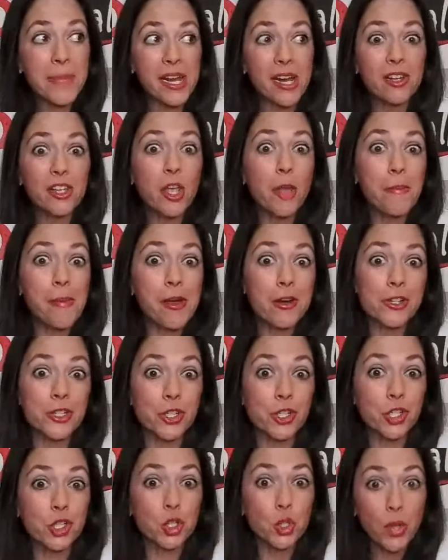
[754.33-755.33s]
Parallel
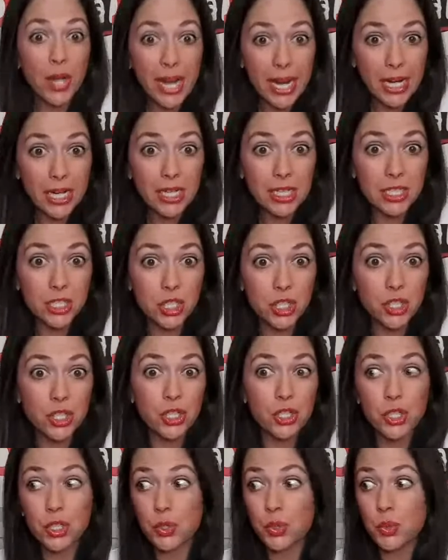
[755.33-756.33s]
bars are great because
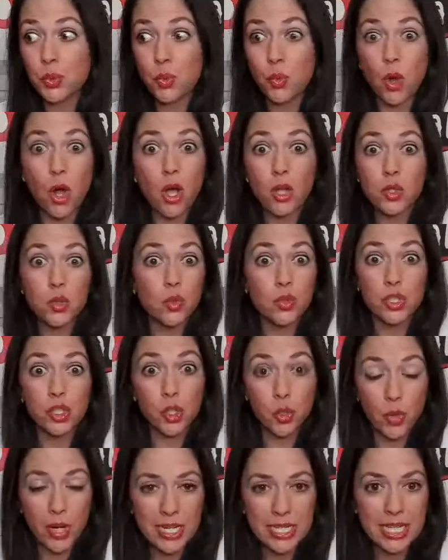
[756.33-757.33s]
you can do all
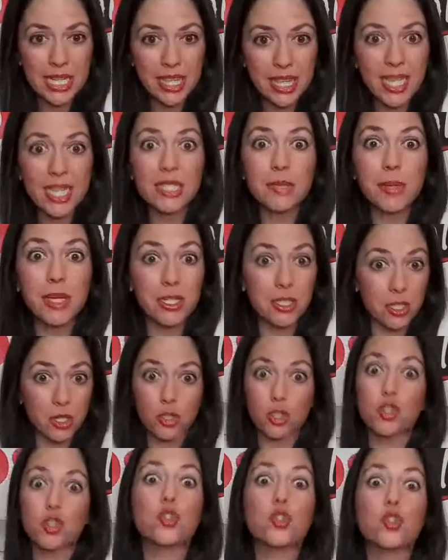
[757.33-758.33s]
sorts of crazy things because
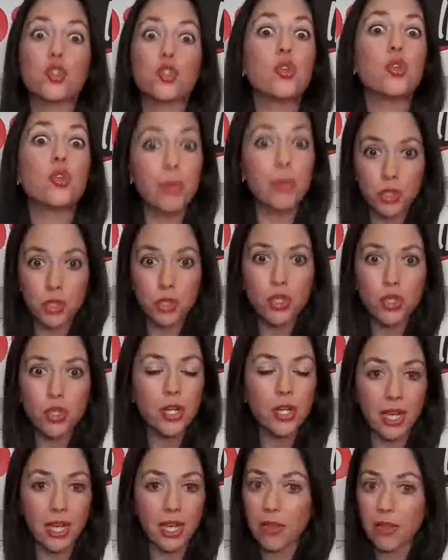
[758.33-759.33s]
they're super
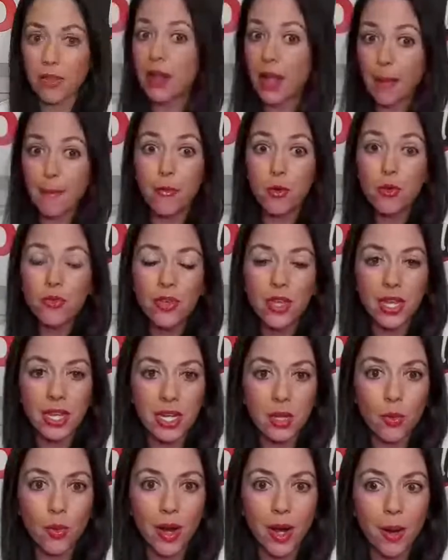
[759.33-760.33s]
sturdy and they're not moving
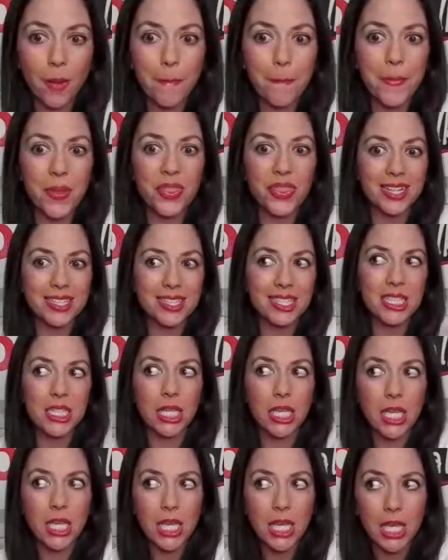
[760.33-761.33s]
anywhere, but that's
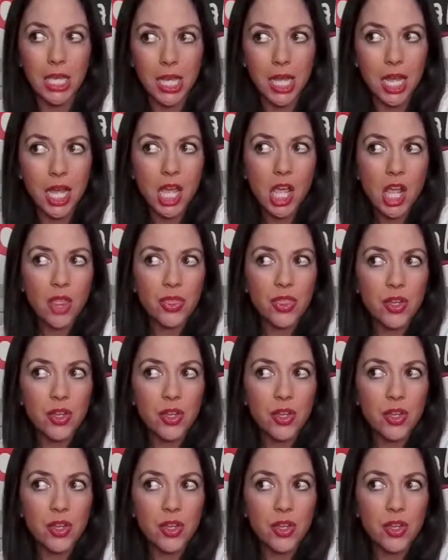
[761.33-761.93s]
the key.